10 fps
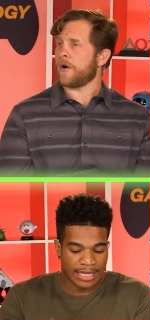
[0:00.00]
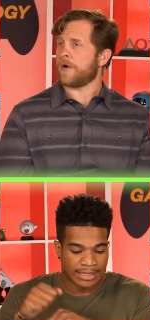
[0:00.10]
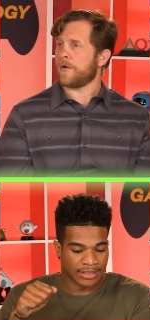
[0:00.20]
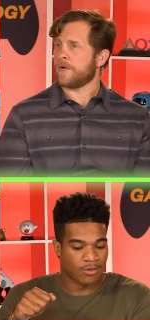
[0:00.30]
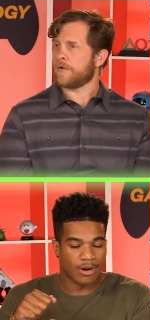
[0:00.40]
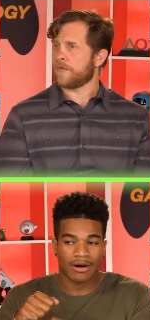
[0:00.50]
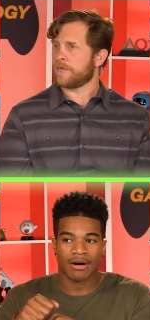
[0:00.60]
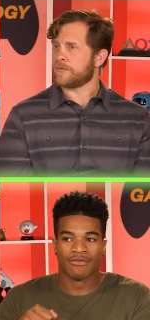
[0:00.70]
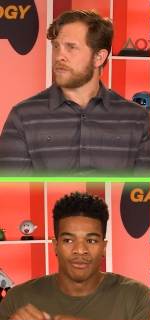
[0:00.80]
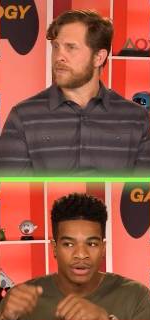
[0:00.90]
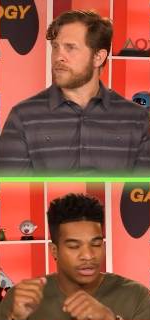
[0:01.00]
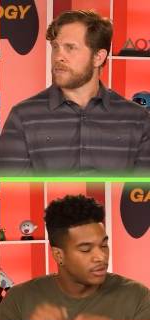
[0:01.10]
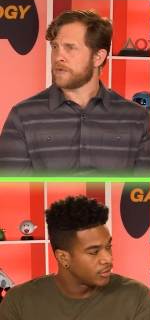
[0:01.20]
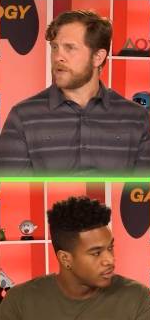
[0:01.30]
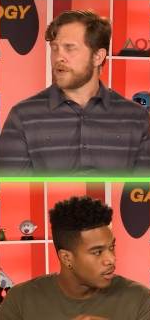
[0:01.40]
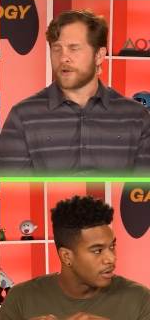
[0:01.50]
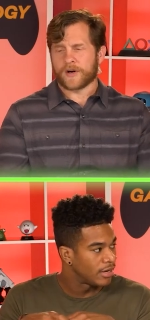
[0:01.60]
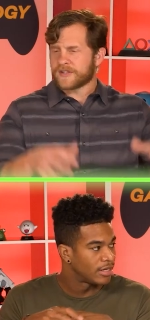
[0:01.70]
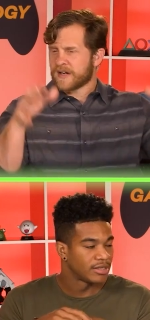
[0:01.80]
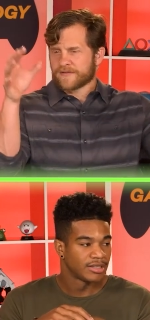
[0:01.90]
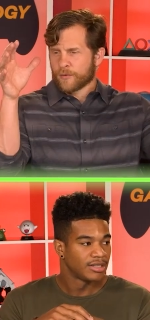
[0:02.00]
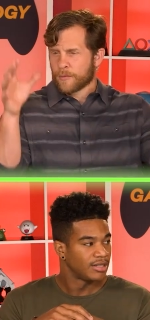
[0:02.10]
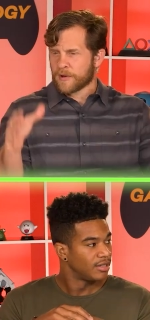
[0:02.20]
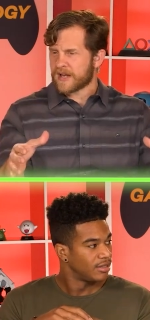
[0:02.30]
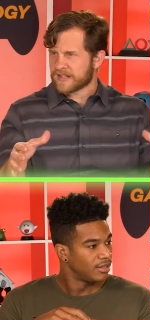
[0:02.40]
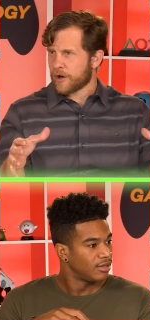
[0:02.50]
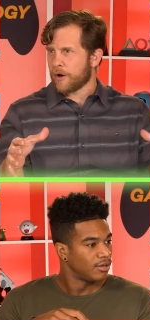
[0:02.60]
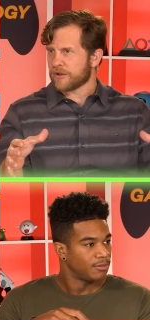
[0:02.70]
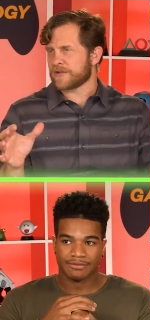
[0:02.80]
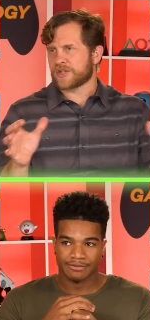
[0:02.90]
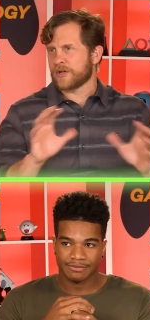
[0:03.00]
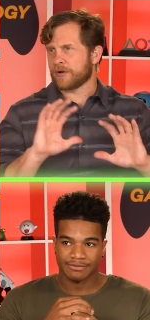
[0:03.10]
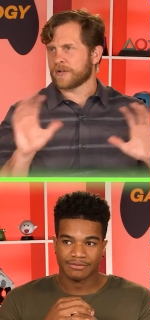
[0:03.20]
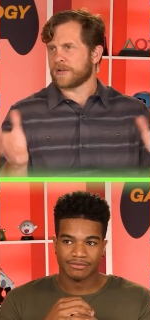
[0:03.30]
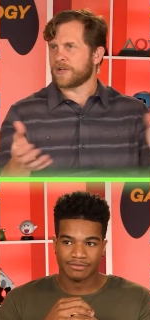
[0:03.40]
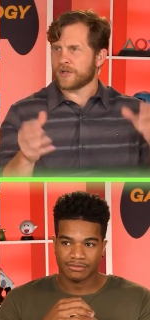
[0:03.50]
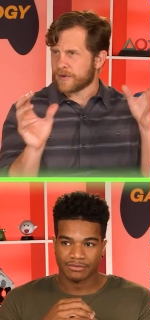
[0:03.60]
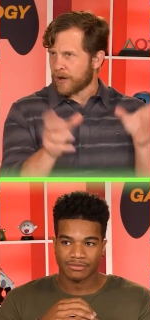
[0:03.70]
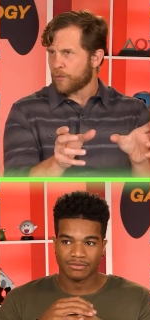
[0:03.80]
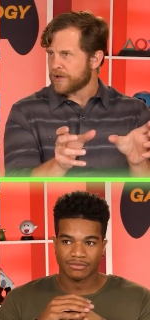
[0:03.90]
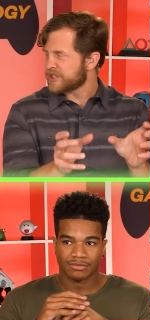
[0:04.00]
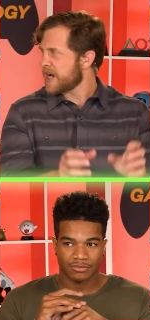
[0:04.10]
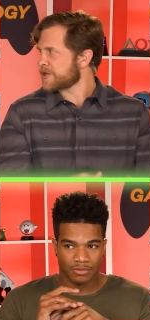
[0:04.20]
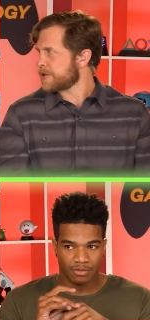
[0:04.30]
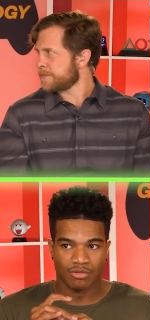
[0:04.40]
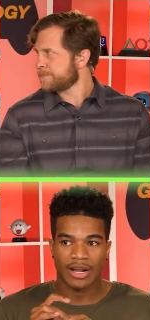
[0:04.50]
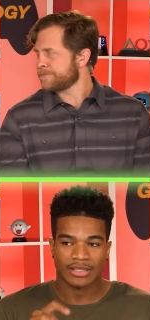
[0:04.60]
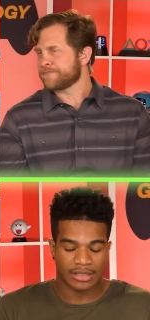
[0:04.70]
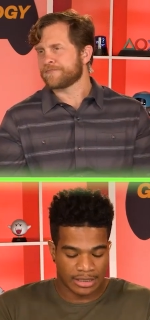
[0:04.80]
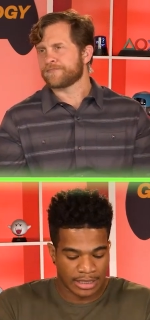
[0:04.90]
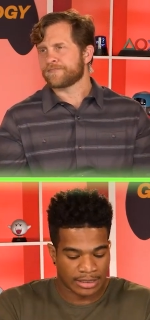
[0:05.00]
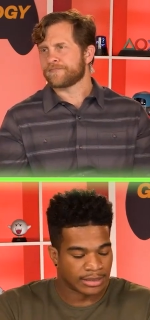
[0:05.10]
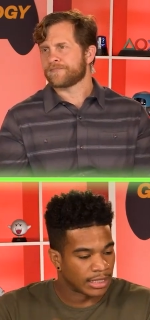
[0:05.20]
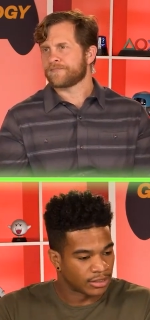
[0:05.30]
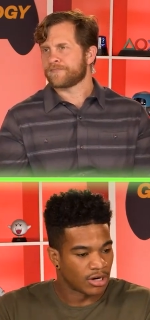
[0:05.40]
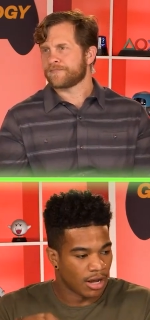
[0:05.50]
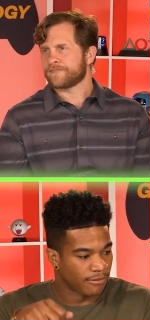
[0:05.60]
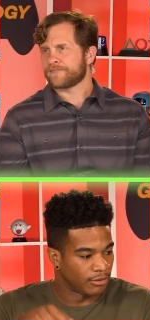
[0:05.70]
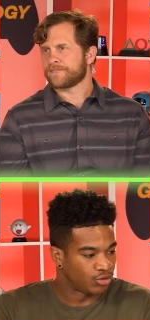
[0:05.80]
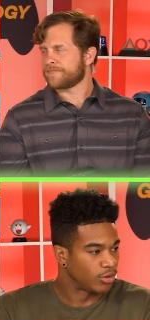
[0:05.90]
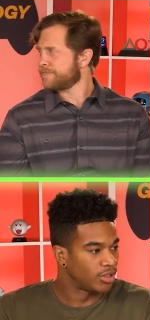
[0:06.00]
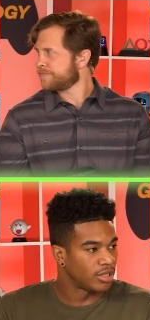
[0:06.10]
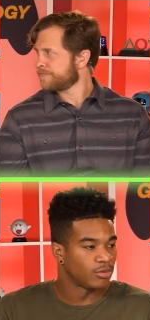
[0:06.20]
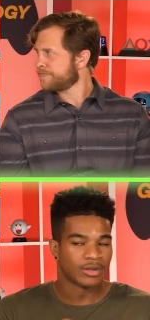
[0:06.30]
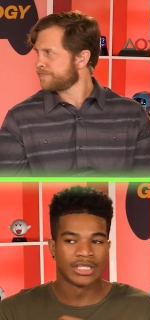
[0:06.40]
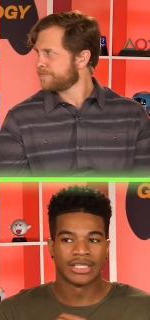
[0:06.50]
Speaker 1: take that square off and put another square in. You don't have to replace the whole shield, you've got one section.
Speaker 2: Right, so they take the section off and drill another one